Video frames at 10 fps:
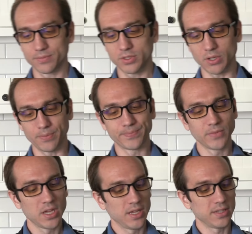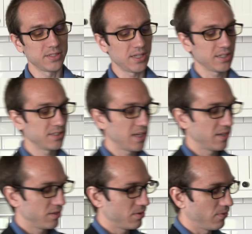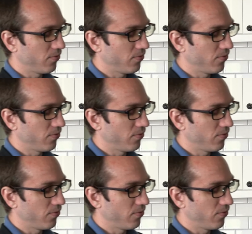So let's extend it to the